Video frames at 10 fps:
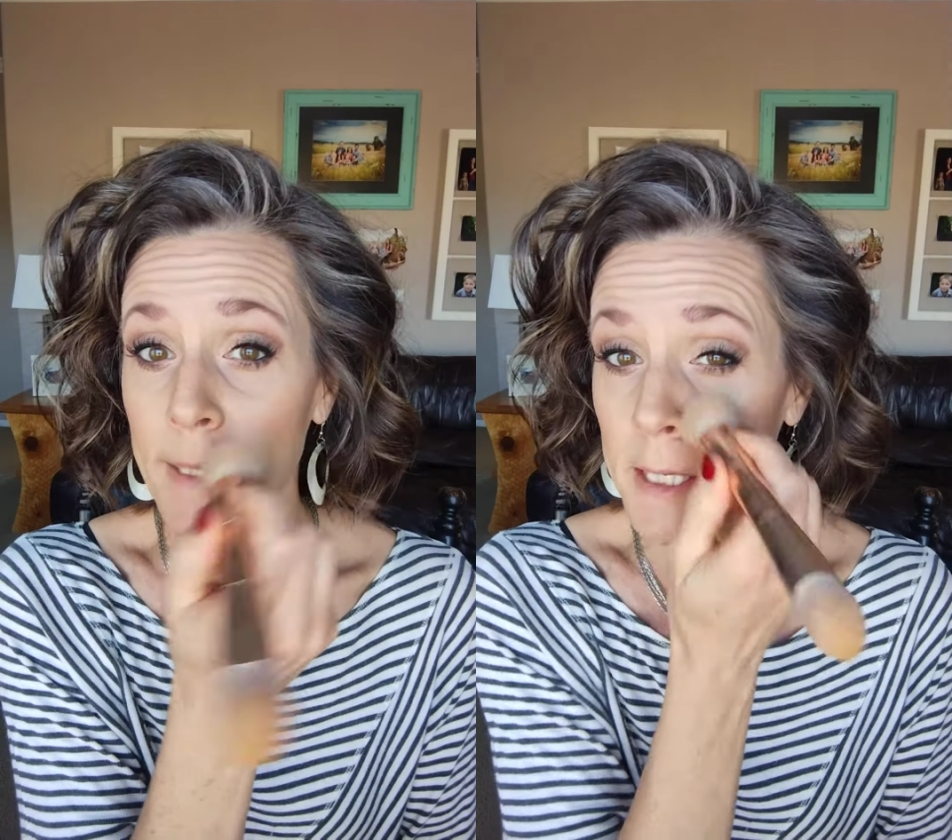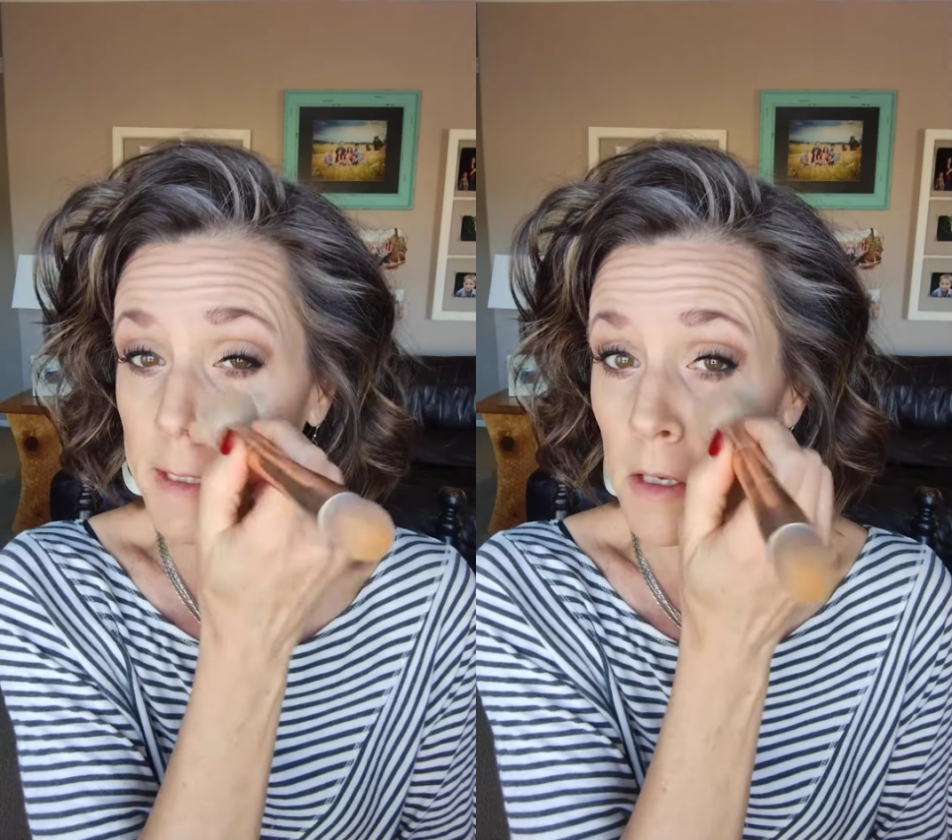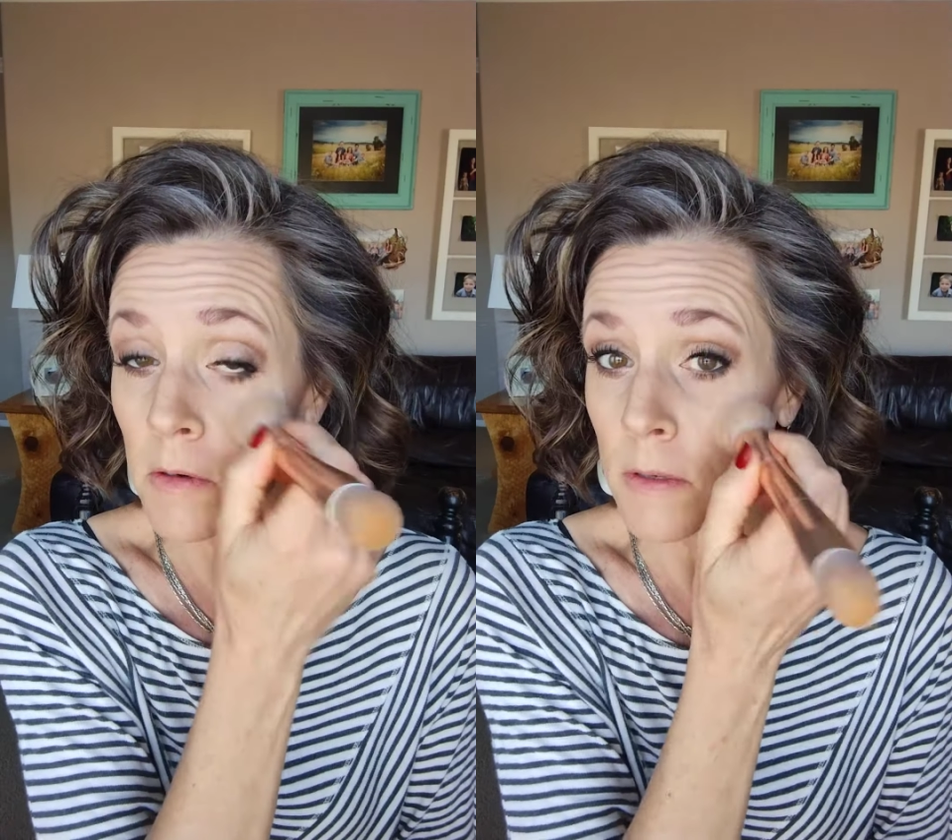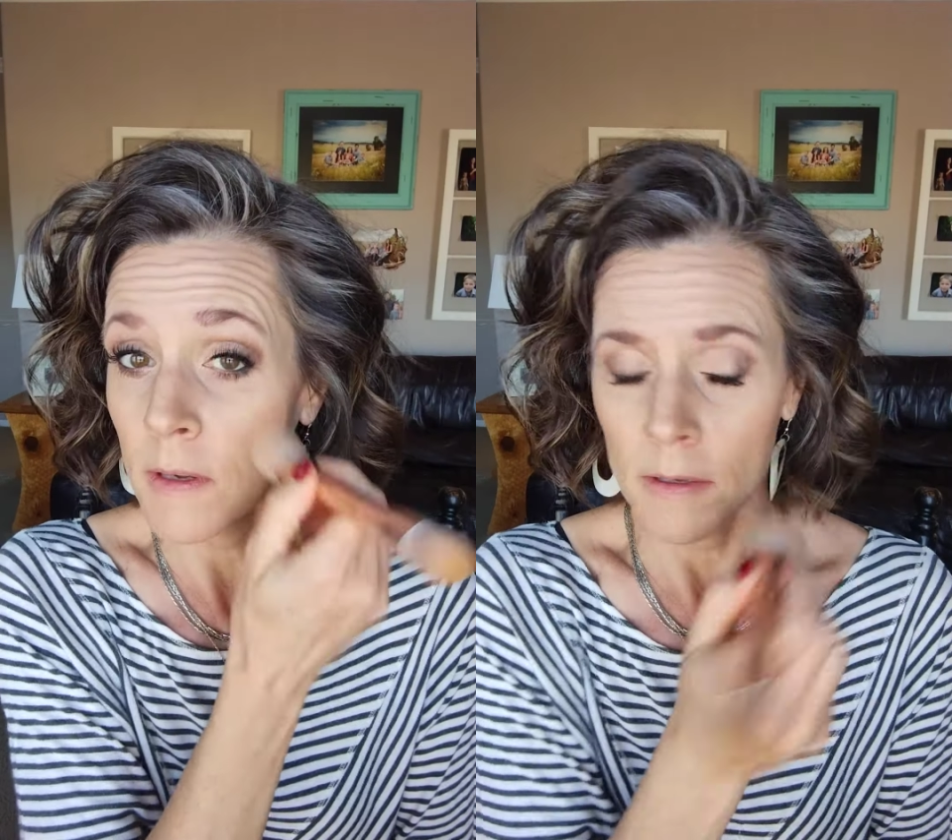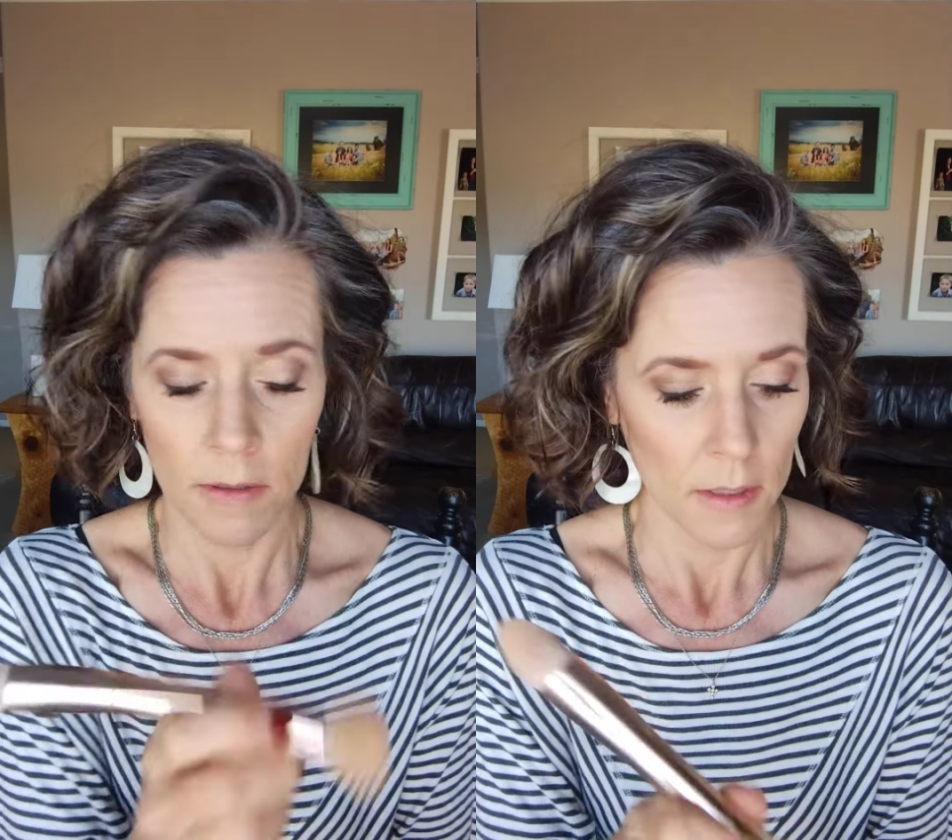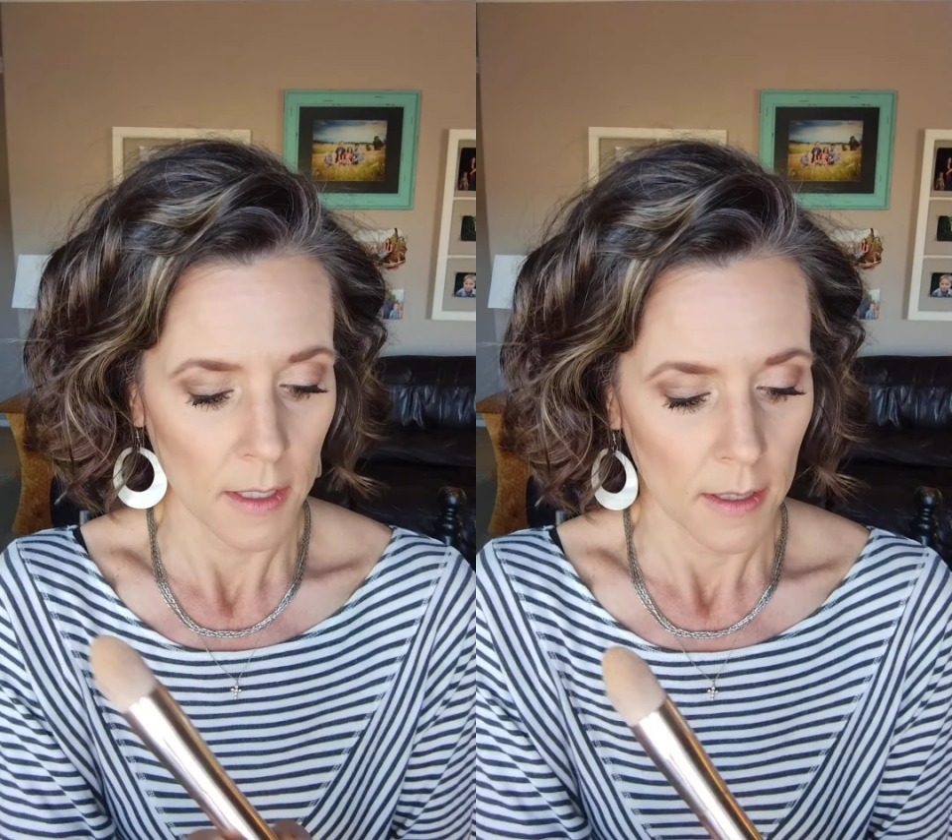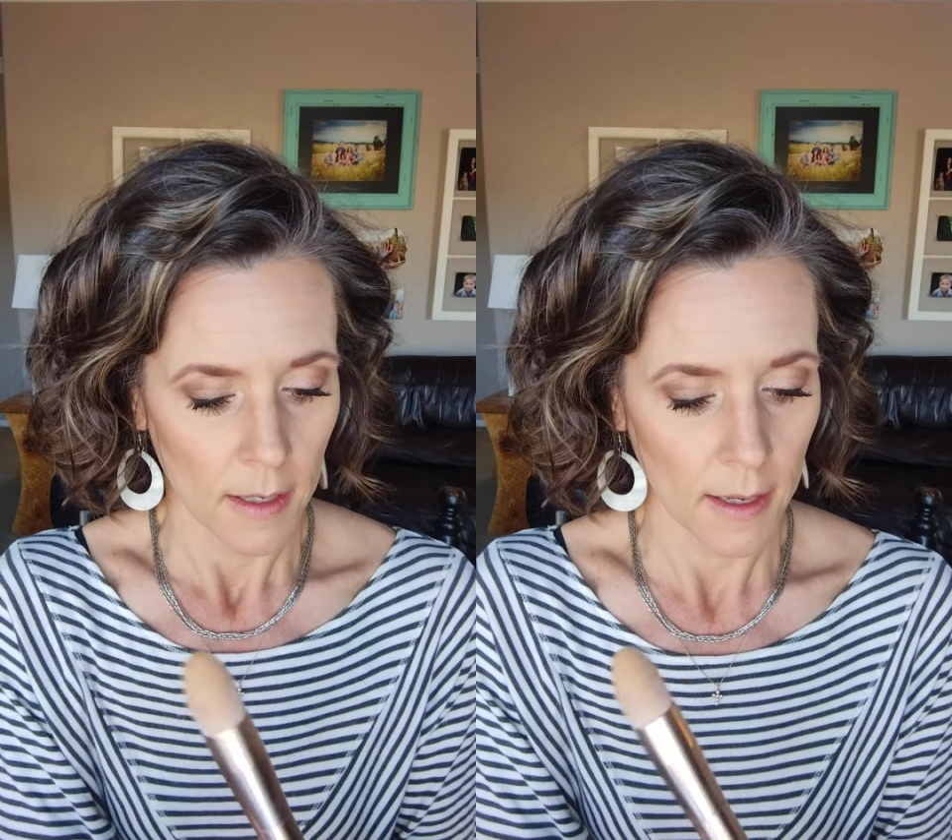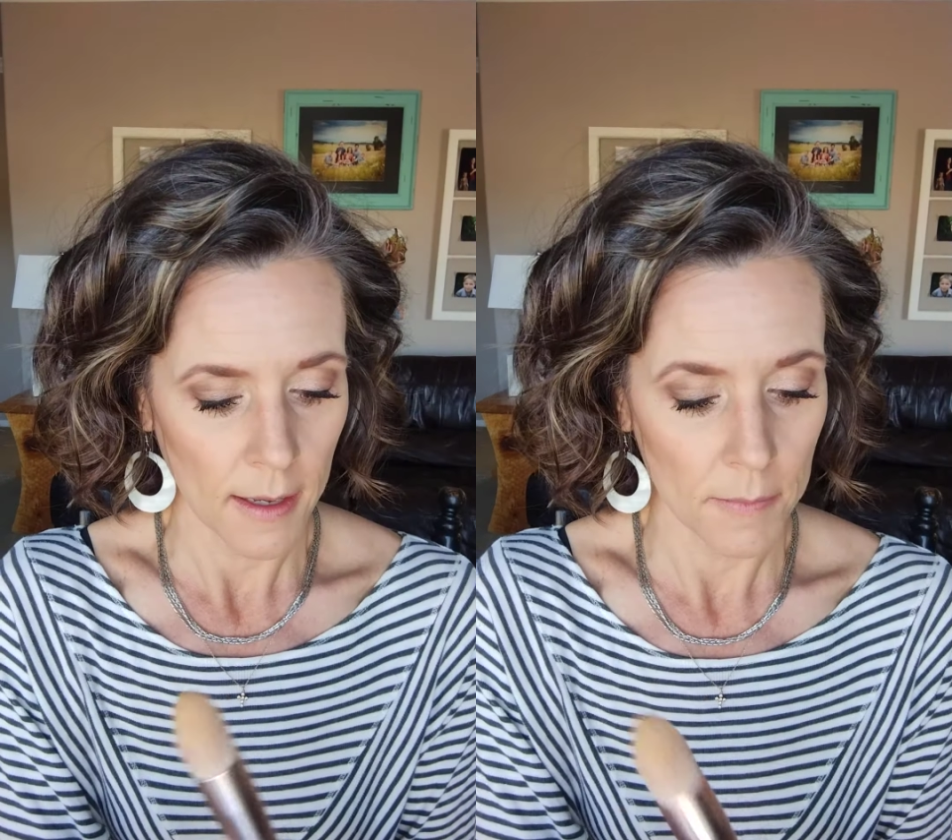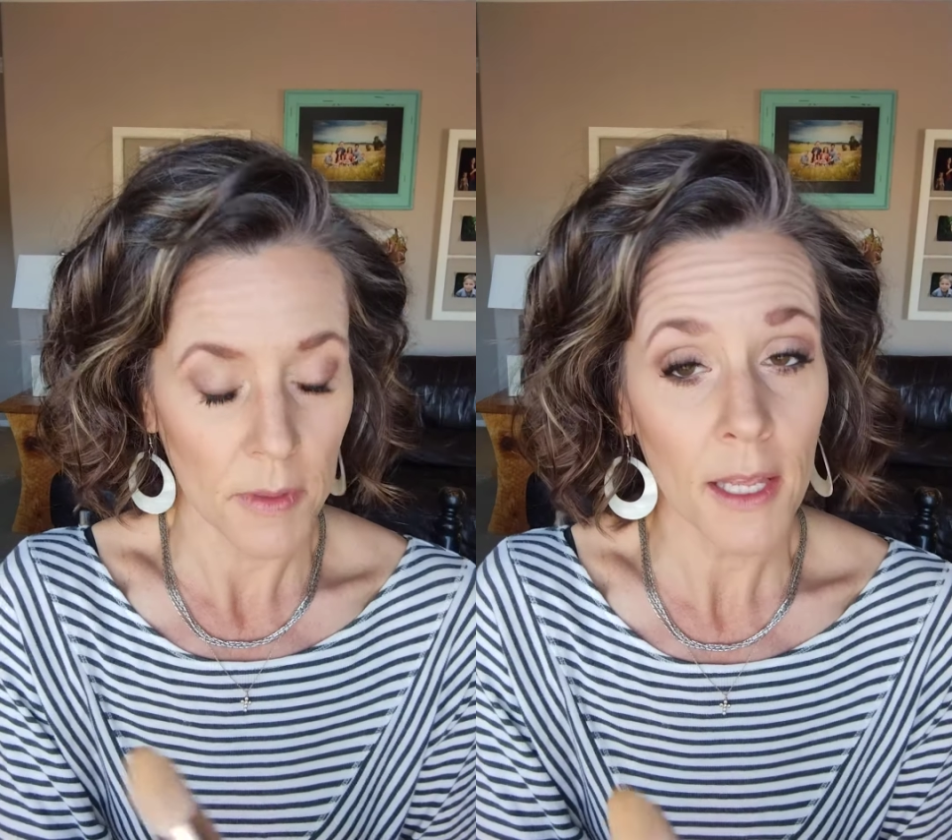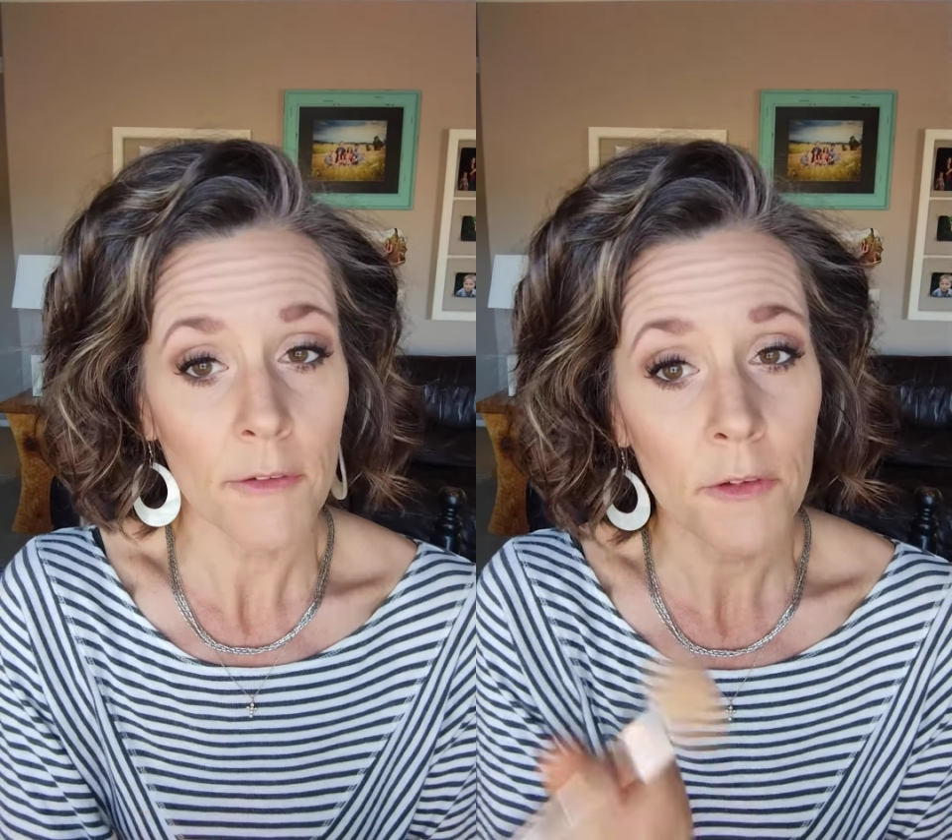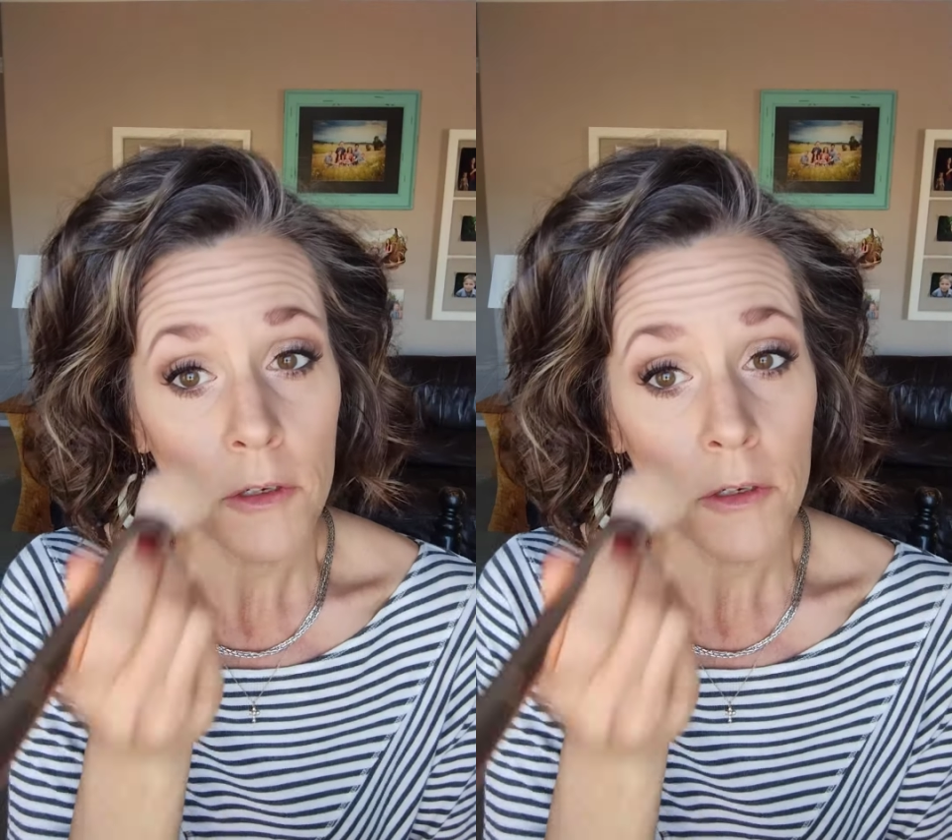T-zone. If